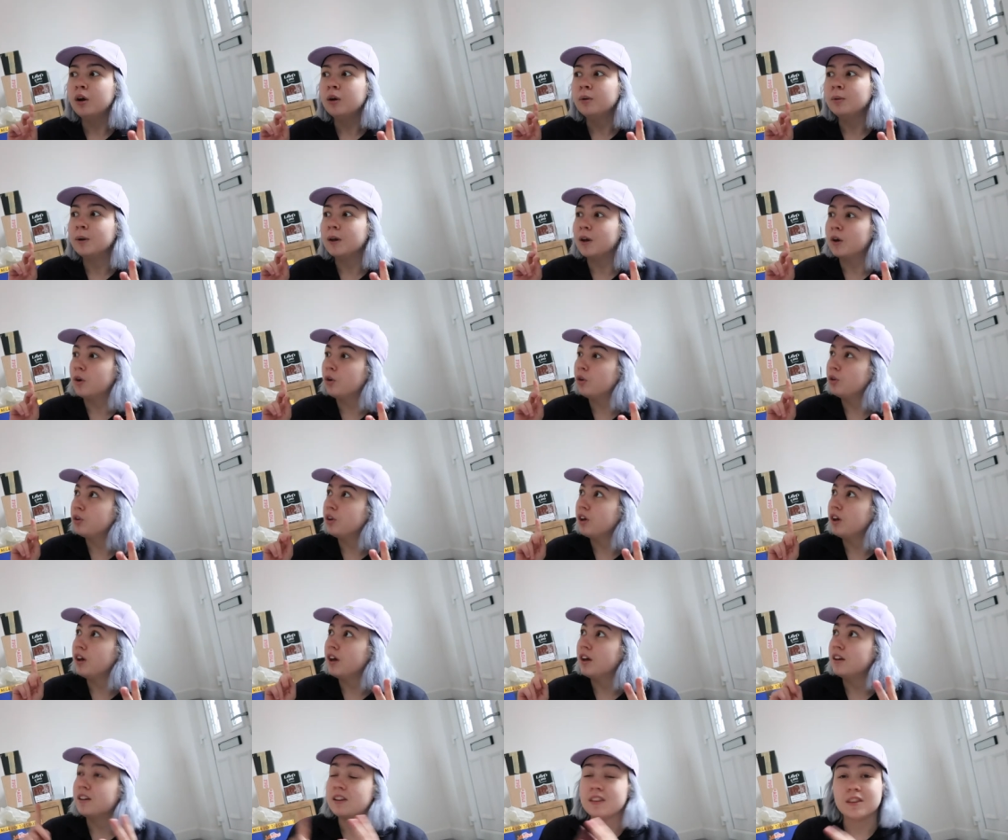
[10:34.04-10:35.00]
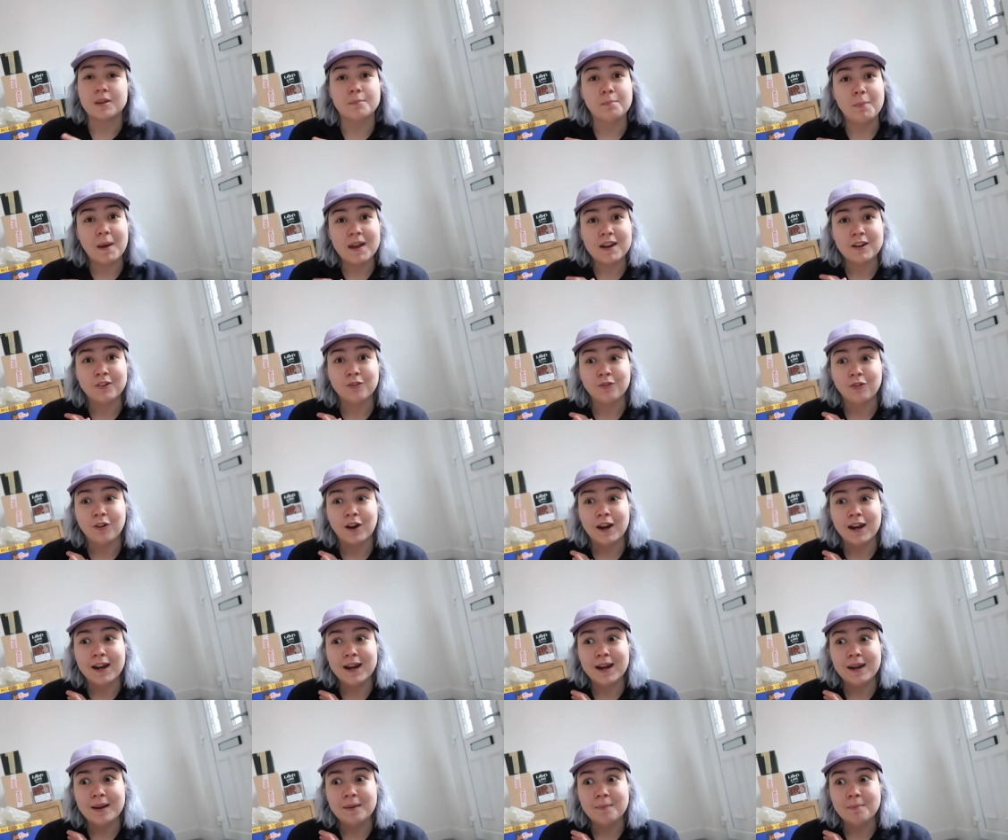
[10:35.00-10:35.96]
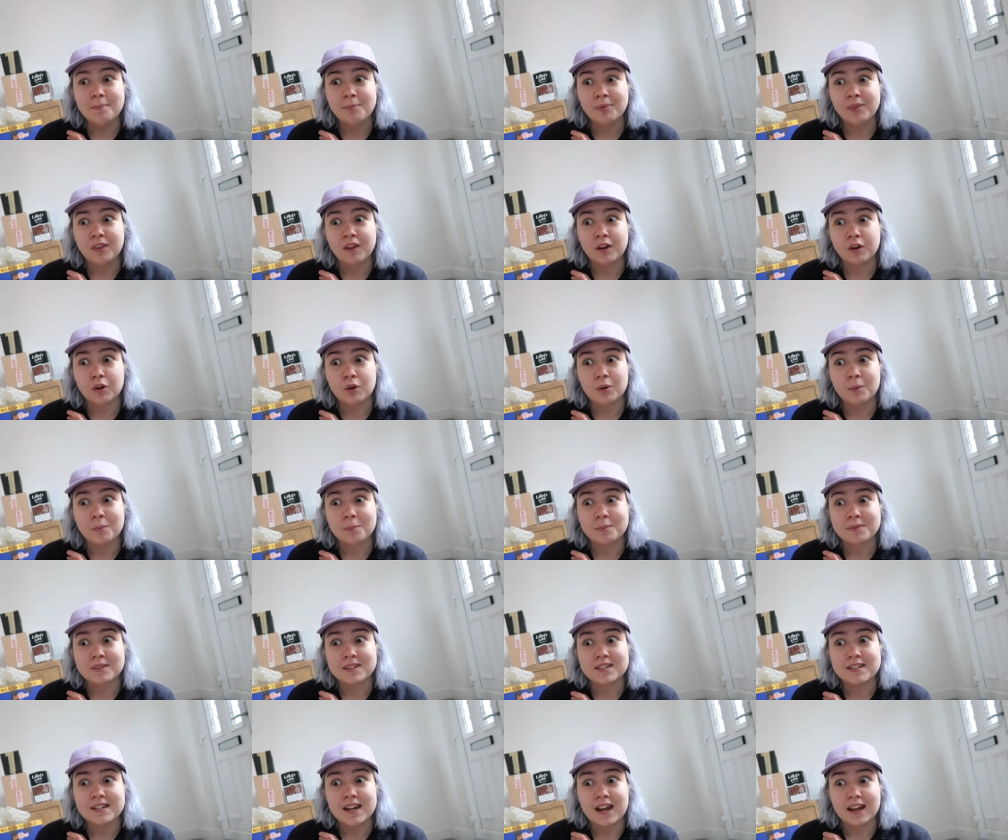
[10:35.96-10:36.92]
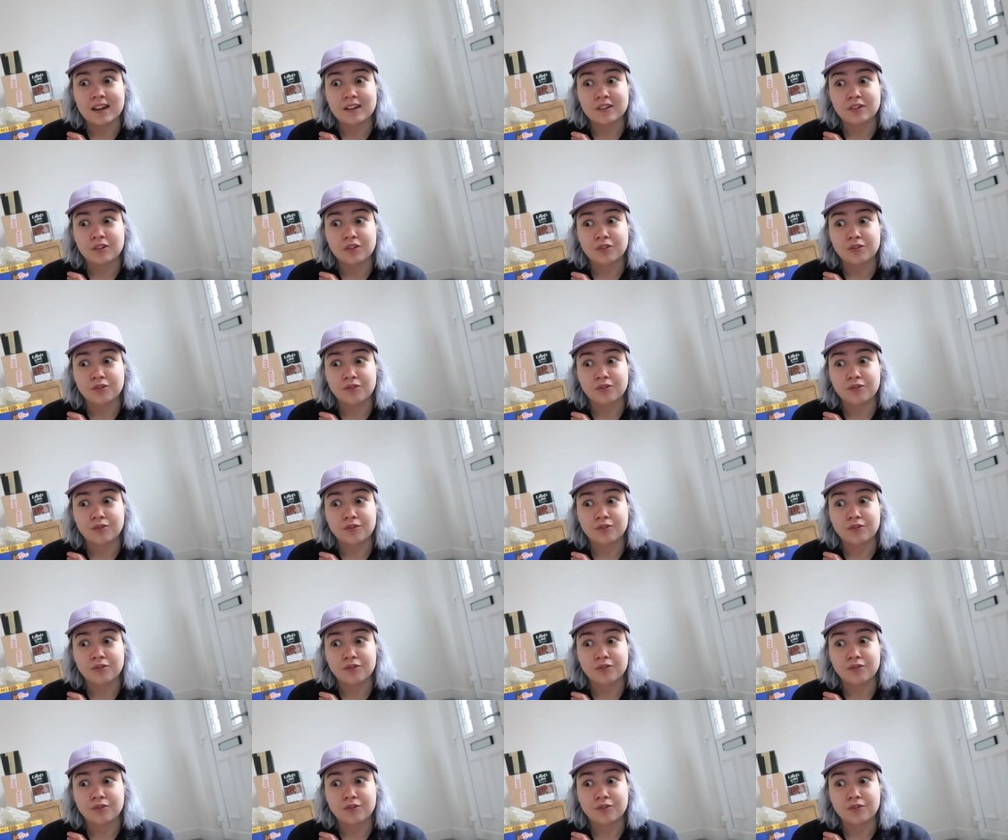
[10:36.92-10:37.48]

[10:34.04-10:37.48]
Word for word: We ordered the bed frame that comes next